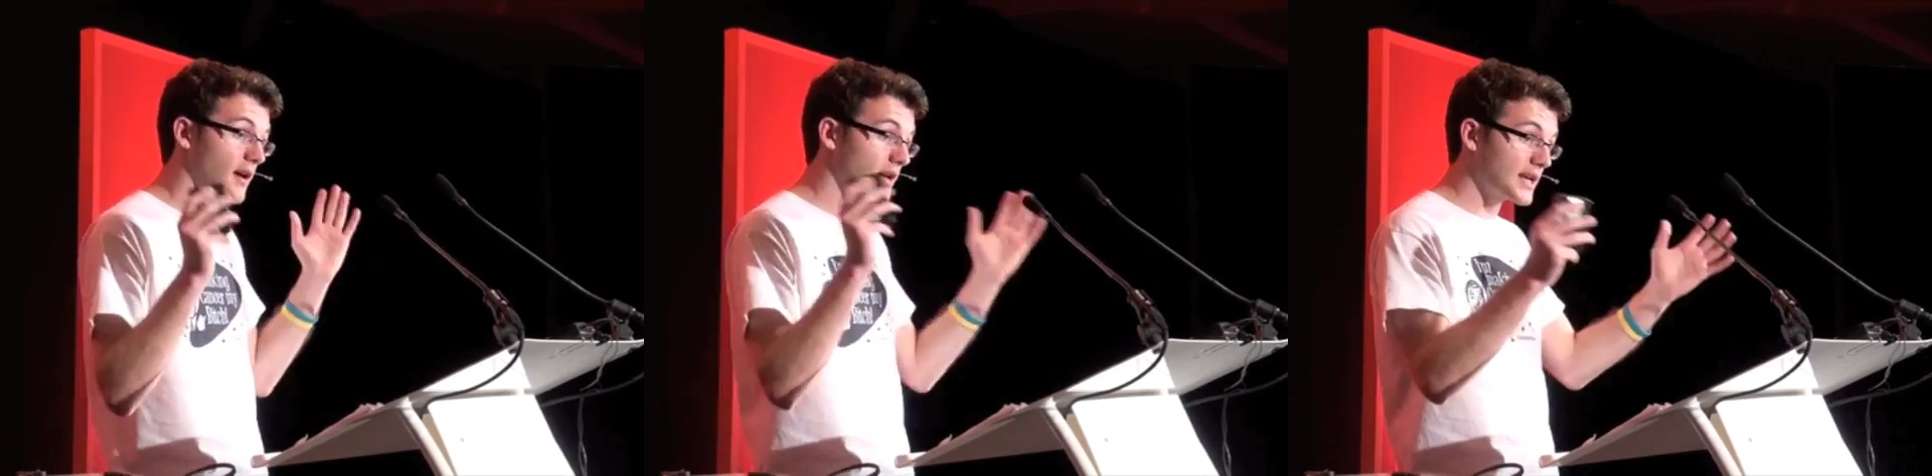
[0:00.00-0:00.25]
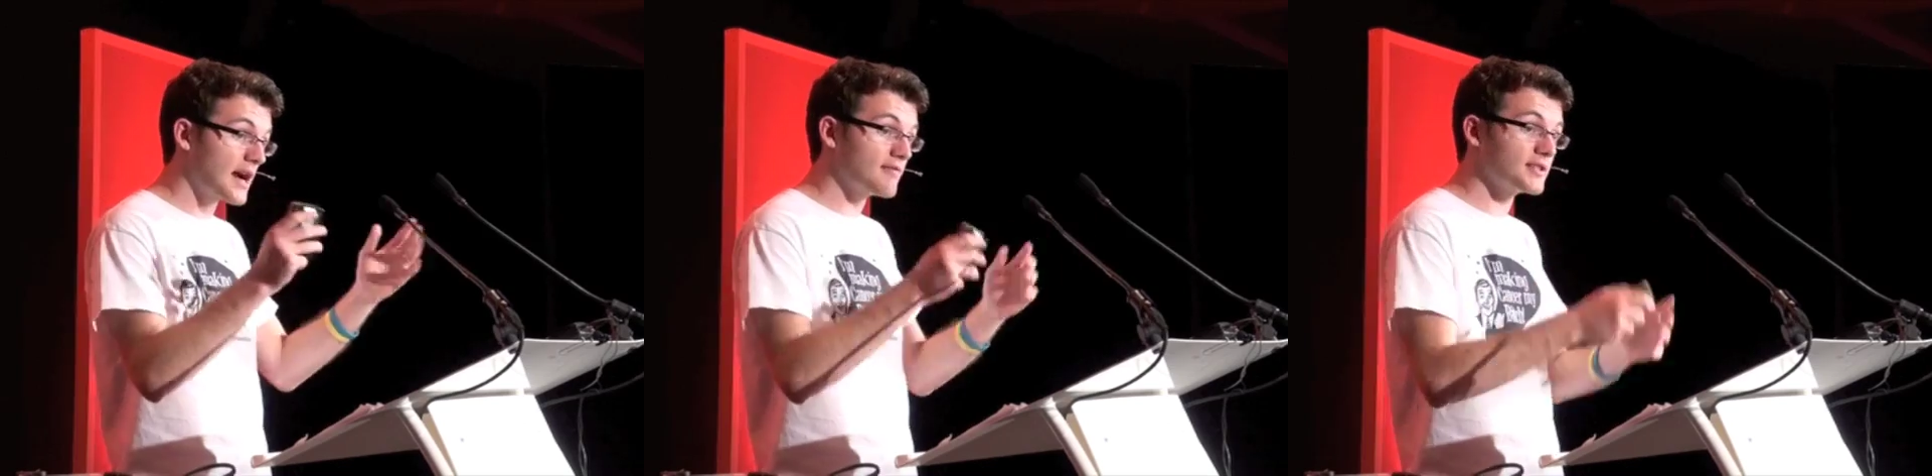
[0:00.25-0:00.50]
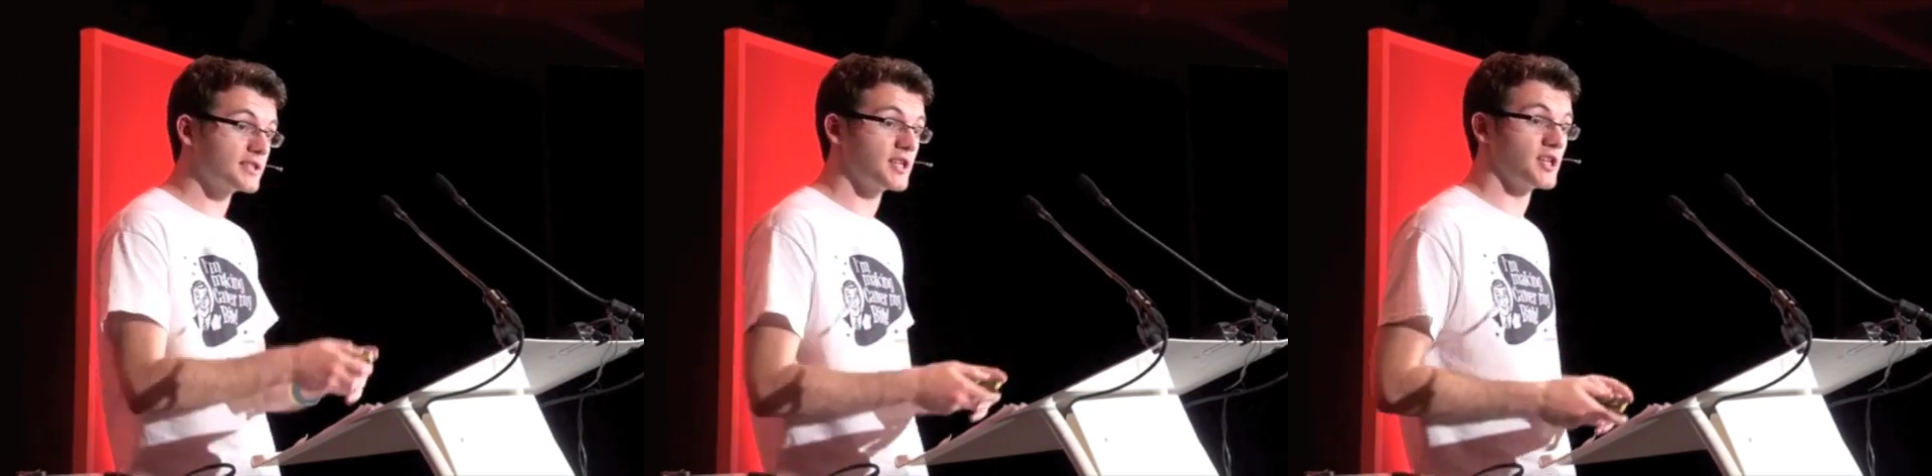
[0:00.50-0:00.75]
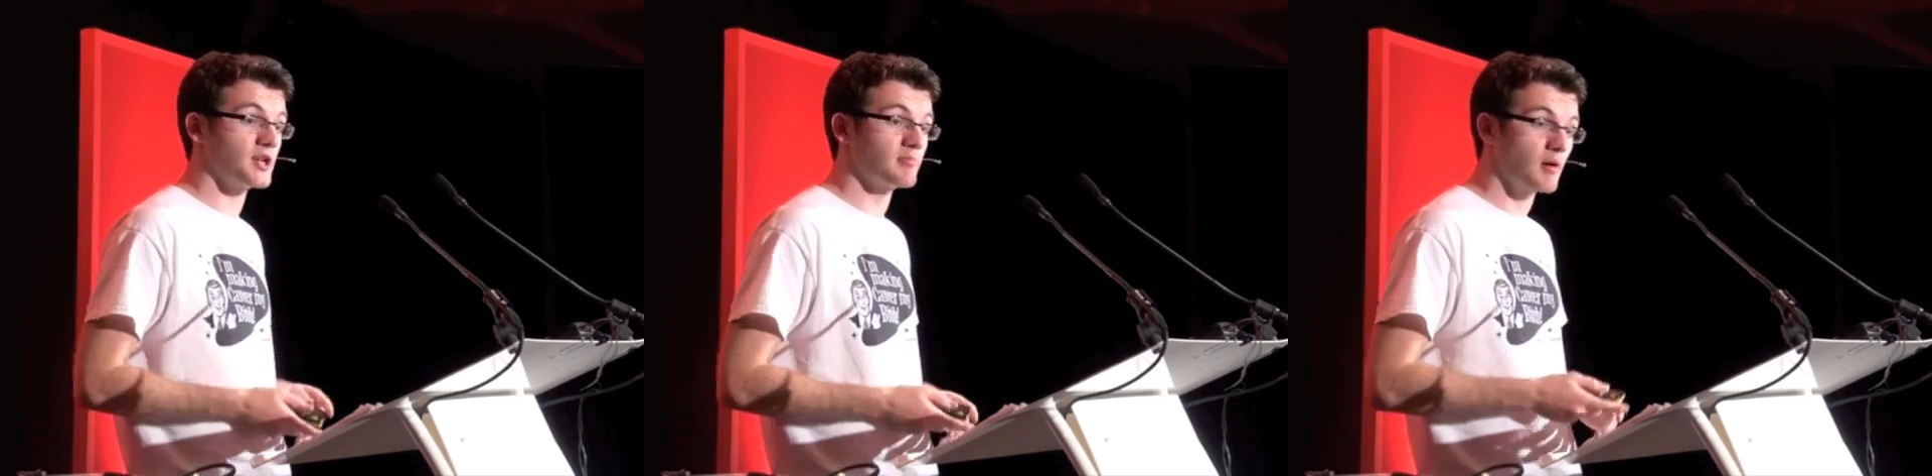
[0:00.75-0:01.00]
I
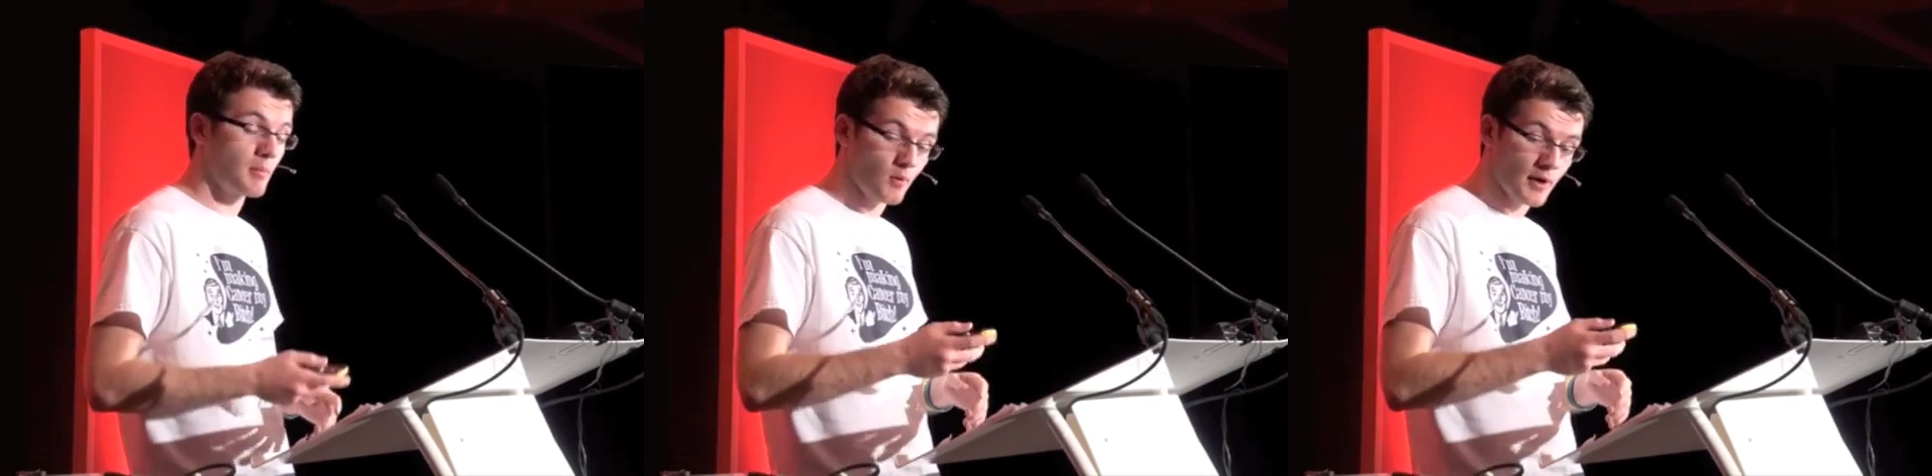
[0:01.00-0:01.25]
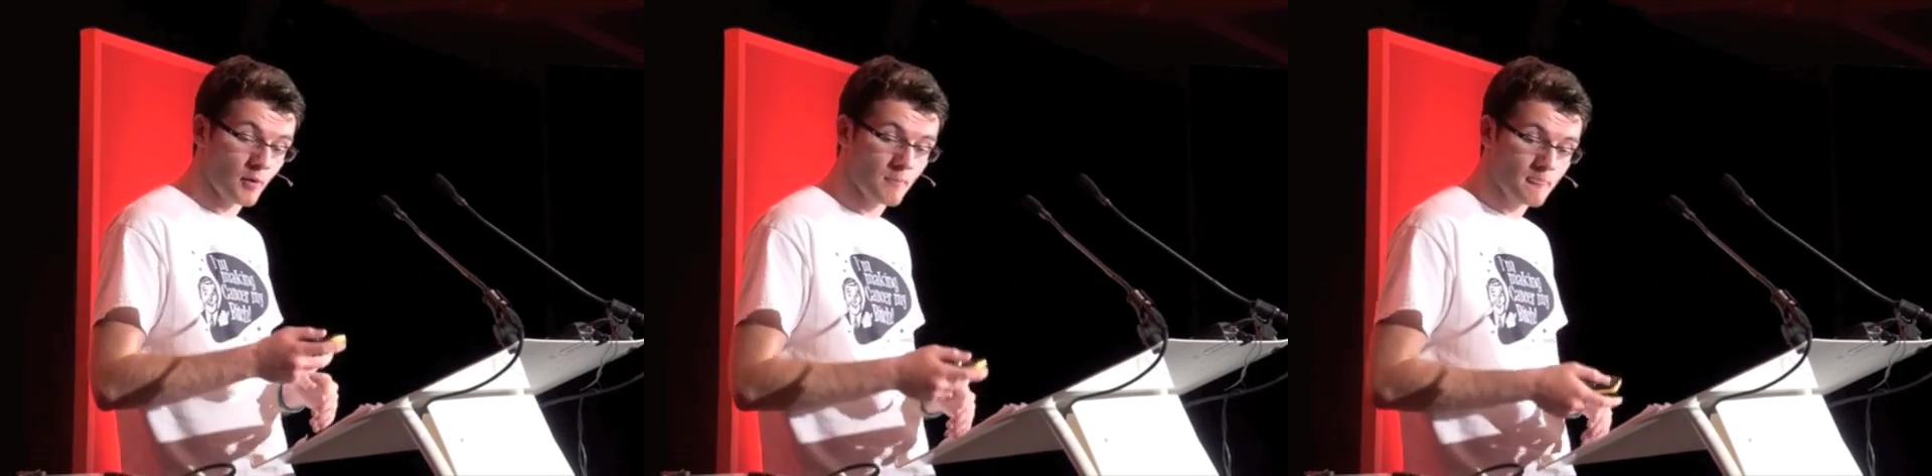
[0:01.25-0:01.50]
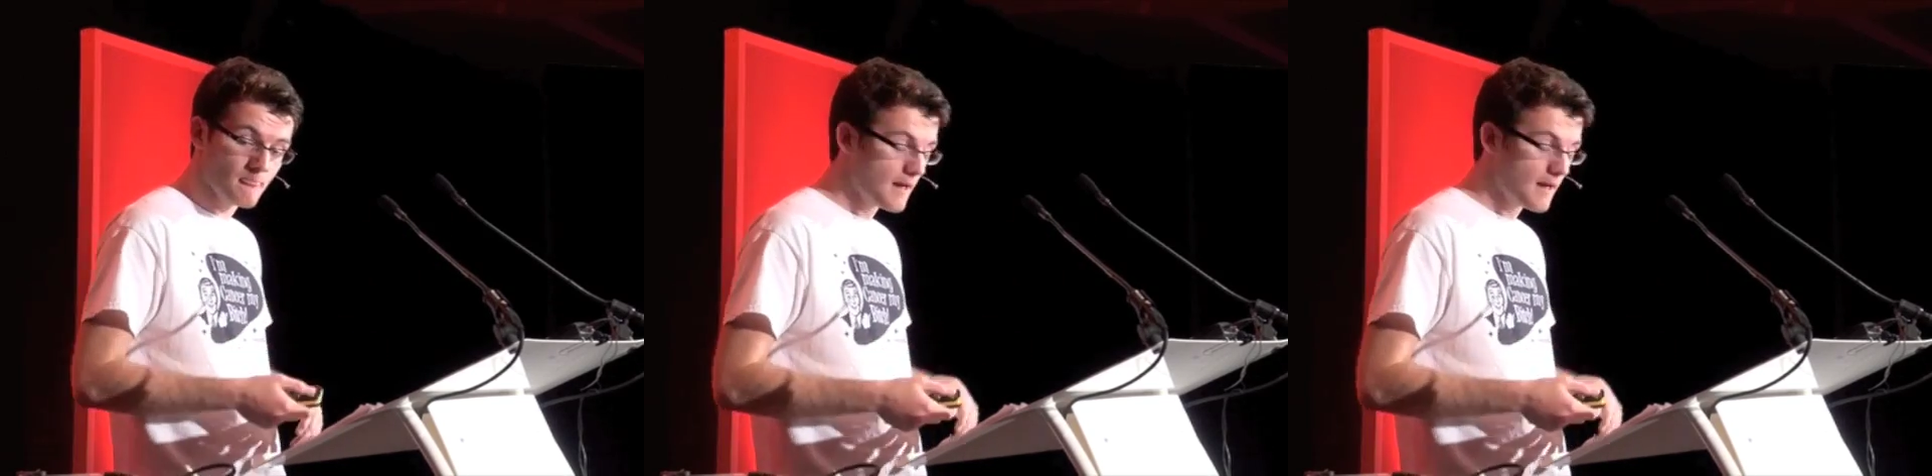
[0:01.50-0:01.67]
guarantee you probably will.